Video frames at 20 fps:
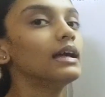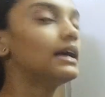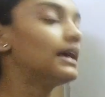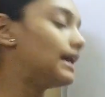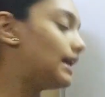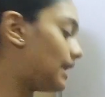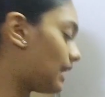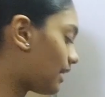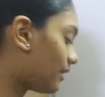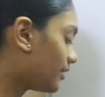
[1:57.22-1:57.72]

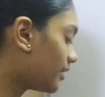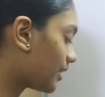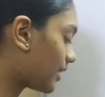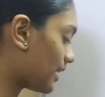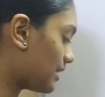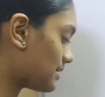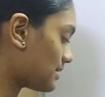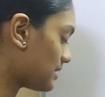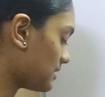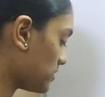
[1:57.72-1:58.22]
In other
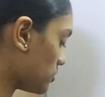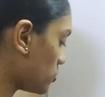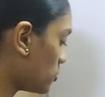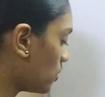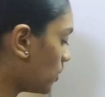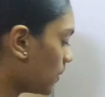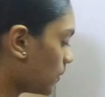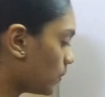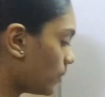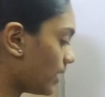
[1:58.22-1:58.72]
cases,
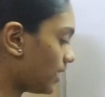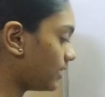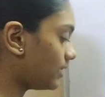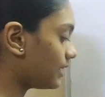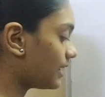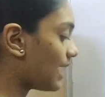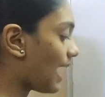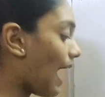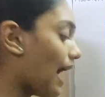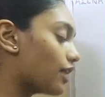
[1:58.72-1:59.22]
when
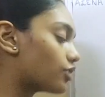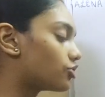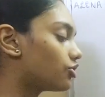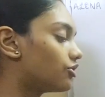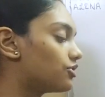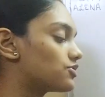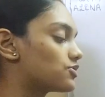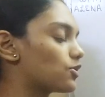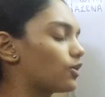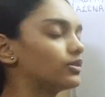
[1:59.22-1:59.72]
the action
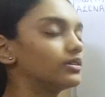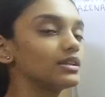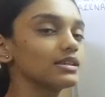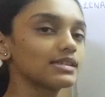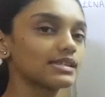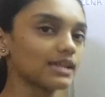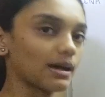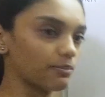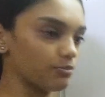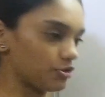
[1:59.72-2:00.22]
is on the
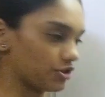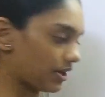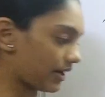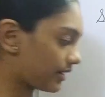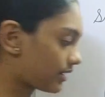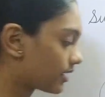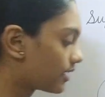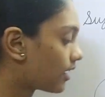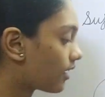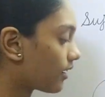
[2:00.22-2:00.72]
subject